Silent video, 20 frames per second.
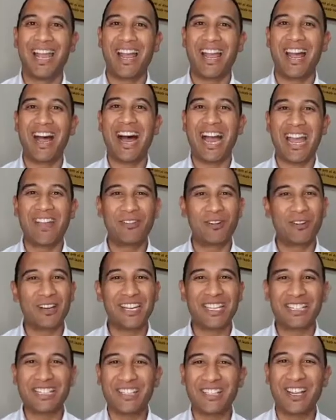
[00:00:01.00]
Hi
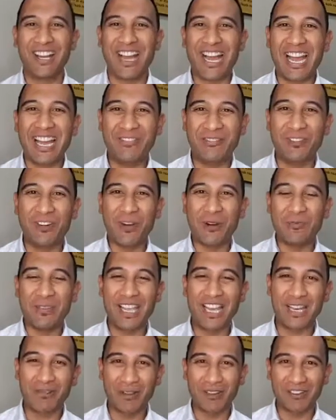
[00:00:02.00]
everyone, it's Clyde from
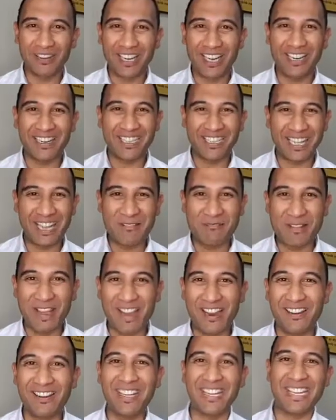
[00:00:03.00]
Yellow Brick Road here at St.
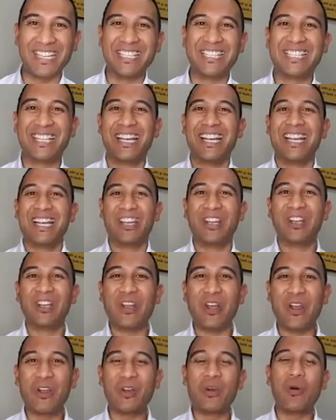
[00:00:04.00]
Mary's, your
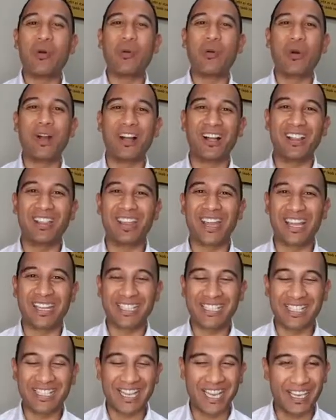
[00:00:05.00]
local Wealth
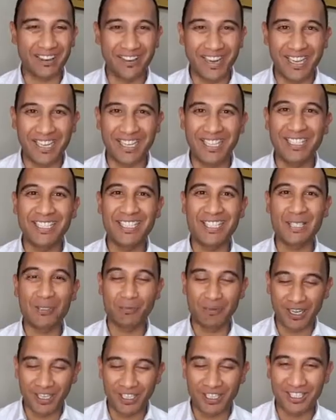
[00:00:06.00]
Accelerator
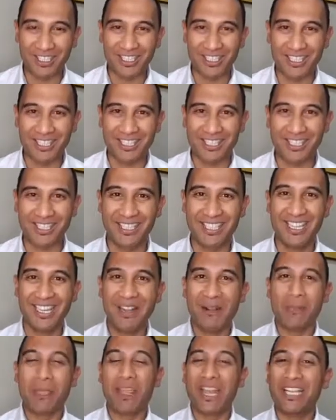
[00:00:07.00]
specialist.
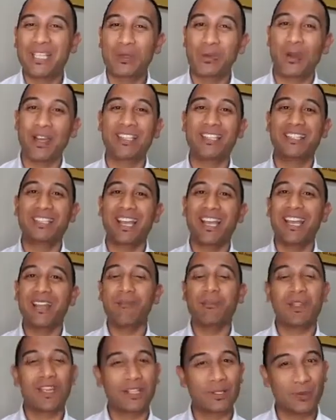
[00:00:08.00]
It's
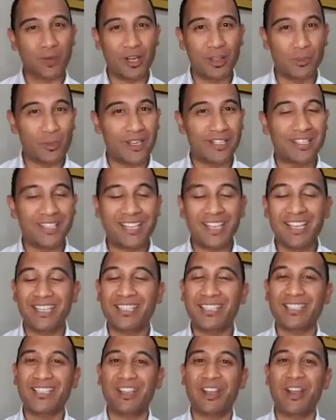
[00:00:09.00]
Wednesday, it's Wealth Wednesday,
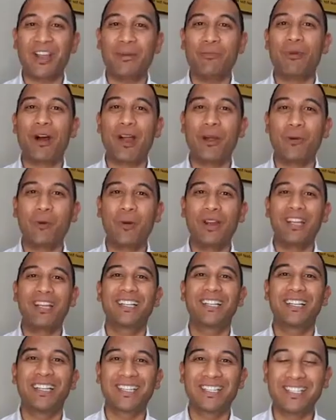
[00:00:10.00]
so my
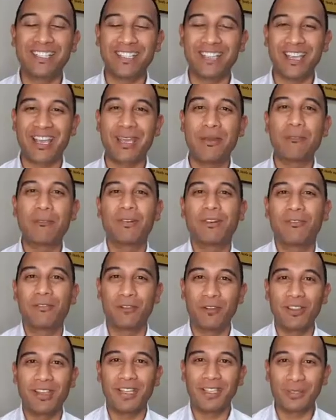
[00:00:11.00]
weekly tip
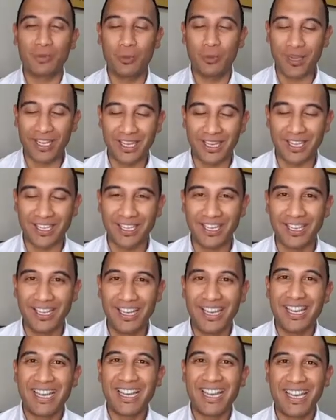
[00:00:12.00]
for this week
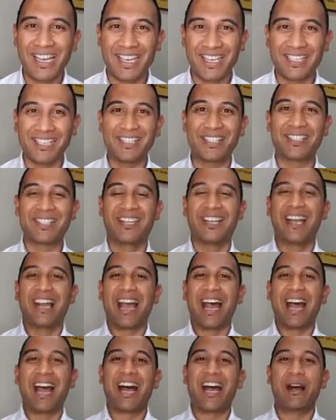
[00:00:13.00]
is
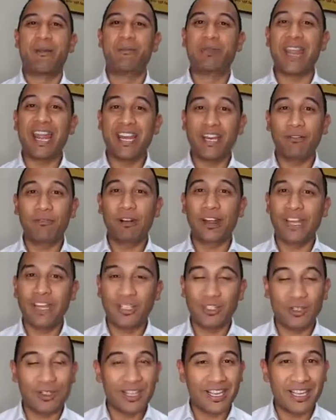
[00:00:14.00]
end of
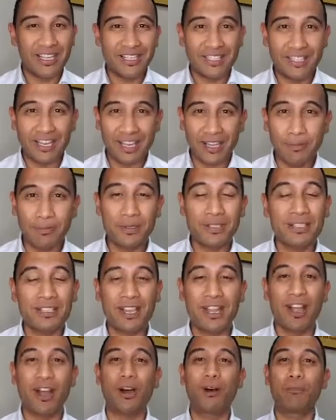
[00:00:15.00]
financial year tips to
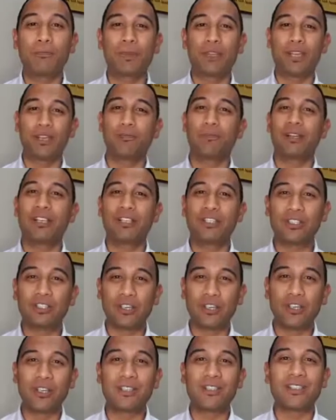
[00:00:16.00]
help you
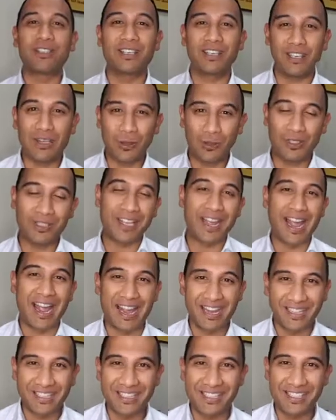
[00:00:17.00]
reduce your
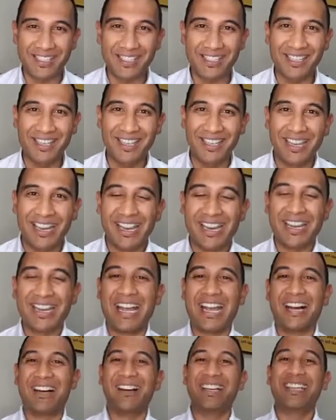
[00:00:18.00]
tax.
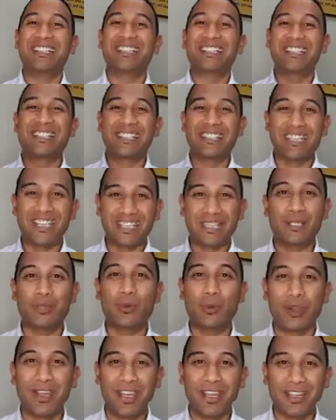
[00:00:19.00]
Now, it's 6
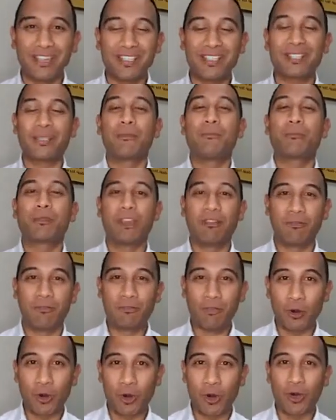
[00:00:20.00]
weeks
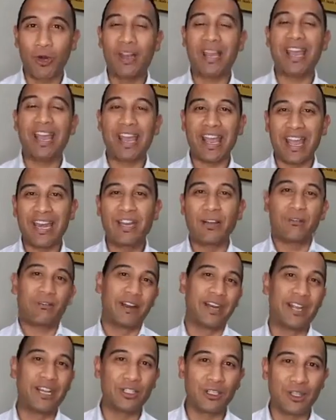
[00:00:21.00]
before end of
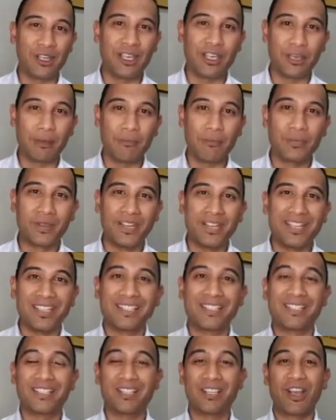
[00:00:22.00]
financial year,
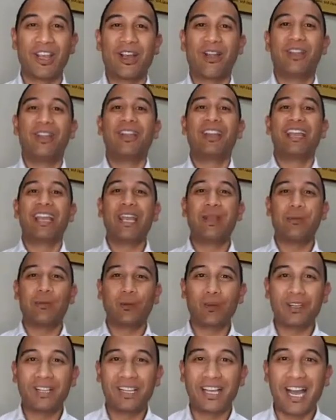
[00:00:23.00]
so it
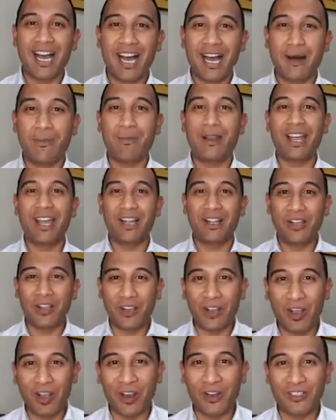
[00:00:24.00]
will come and
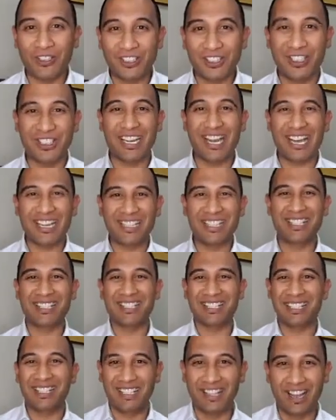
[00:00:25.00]
go
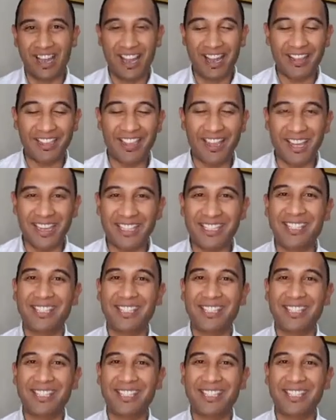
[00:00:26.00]
just like that.